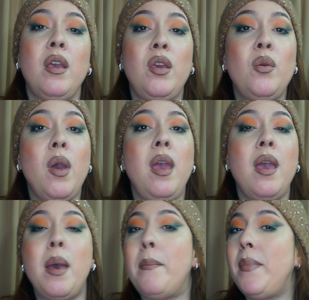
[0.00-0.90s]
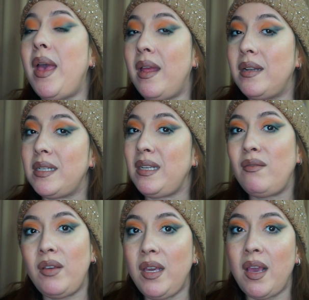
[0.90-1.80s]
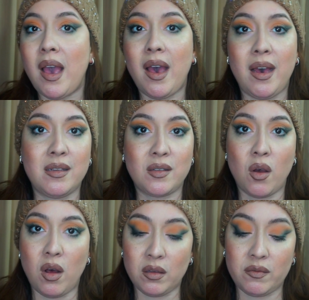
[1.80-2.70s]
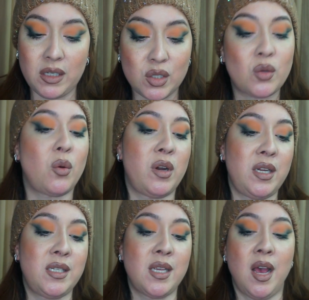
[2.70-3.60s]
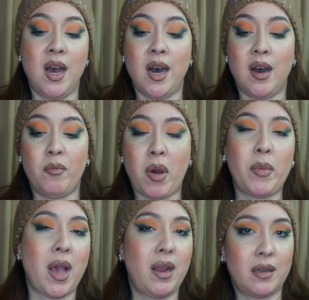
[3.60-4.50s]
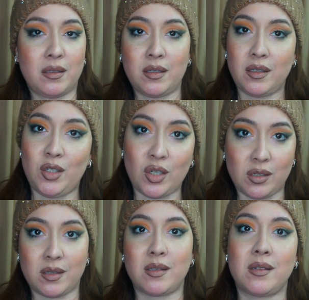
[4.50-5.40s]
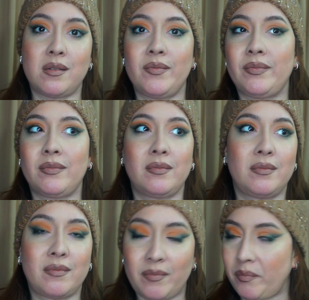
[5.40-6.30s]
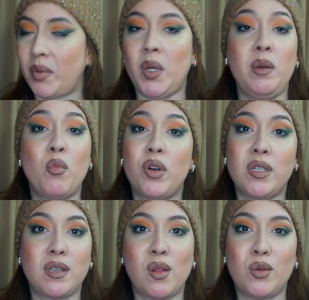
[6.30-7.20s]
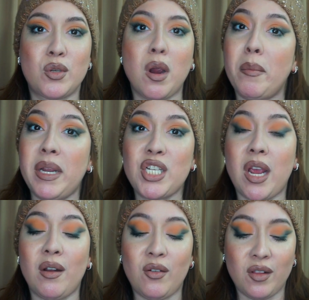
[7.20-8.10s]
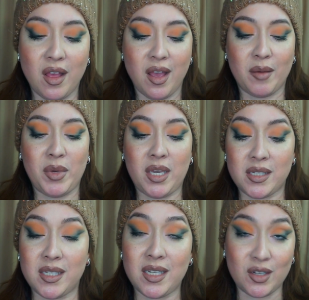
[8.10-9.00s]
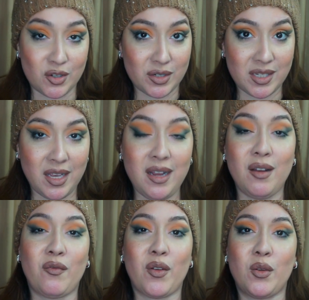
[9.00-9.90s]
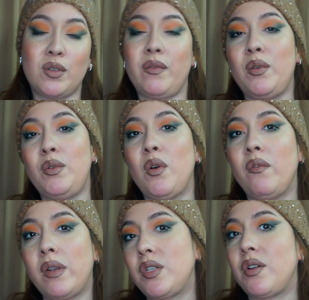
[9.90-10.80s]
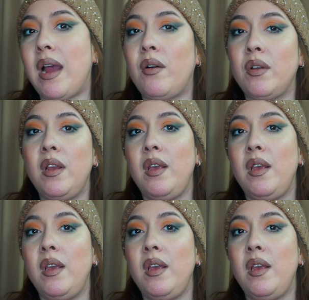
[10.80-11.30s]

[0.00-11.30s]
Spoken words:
UAMN TV has all of these stories. I'm kind of just putting more disclosure on my channel because it's interesting, and for those of you who don't venture out